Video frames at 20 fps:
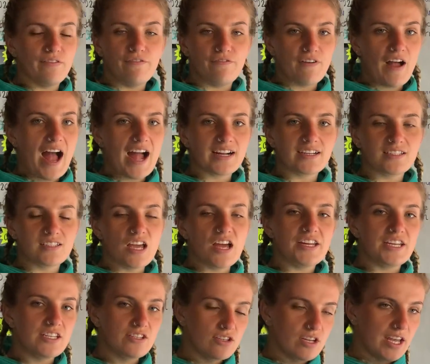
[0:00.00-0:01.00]
fact,
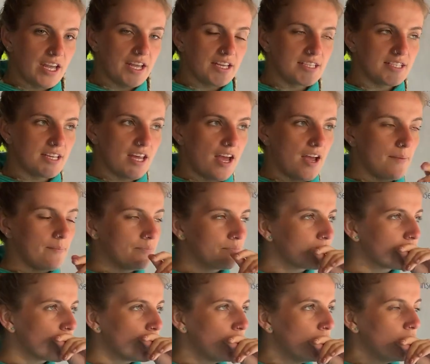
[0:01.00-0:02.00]
and
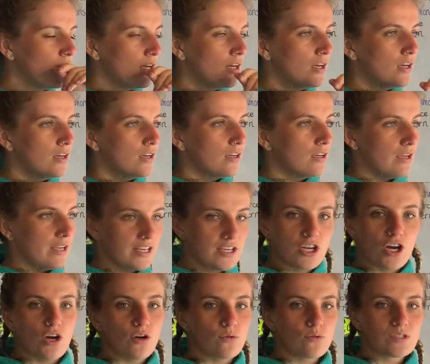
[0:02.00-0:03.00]
it
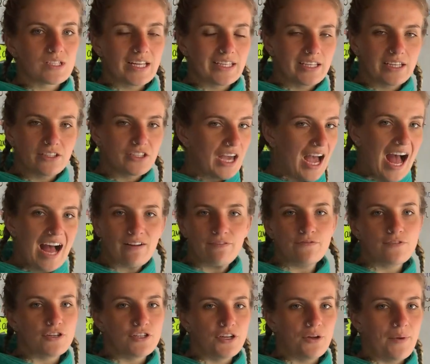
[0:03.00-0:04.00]
goes, like you have
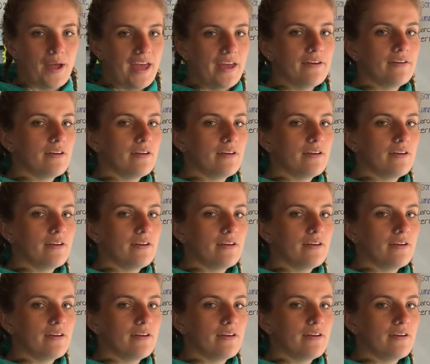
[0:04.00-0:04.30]
to do it,